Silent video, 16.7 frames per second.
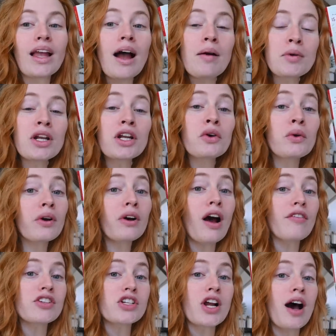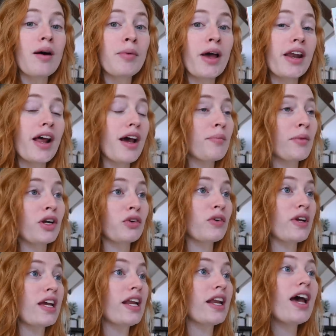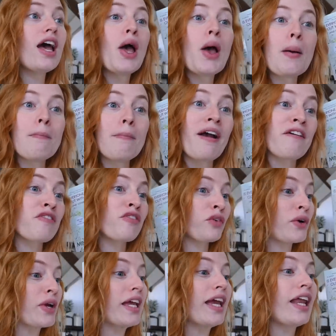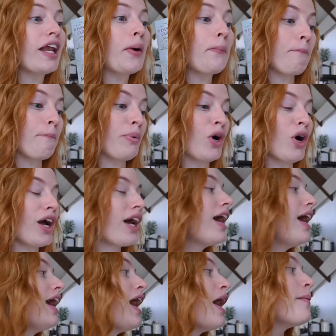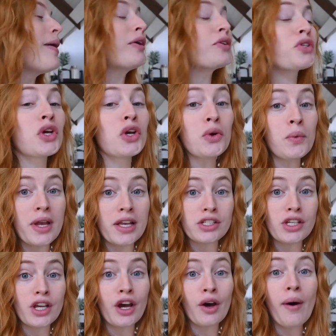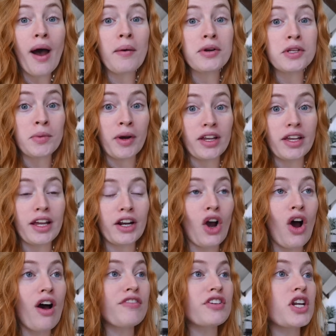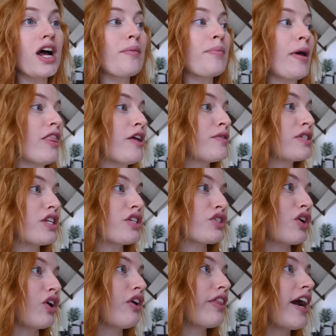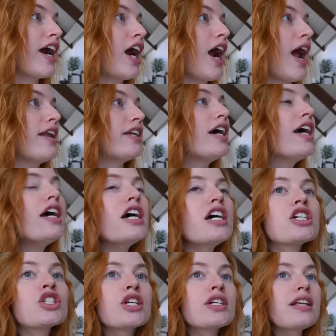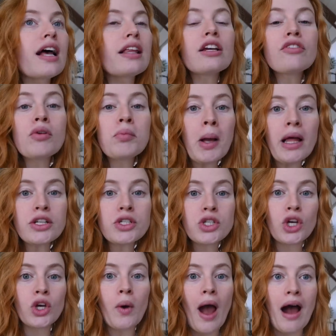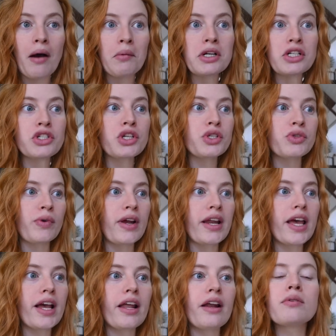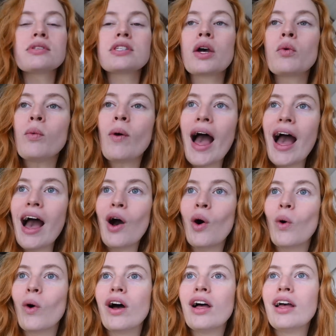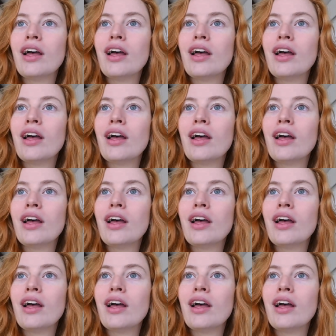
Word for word: I'm gonna go to a coffee shop and I'm gonna read my freaking book. About two weeks ago, I was working in a coffee shop and there was this girl there and she sat there for probably two hours just reading and I was like, wow,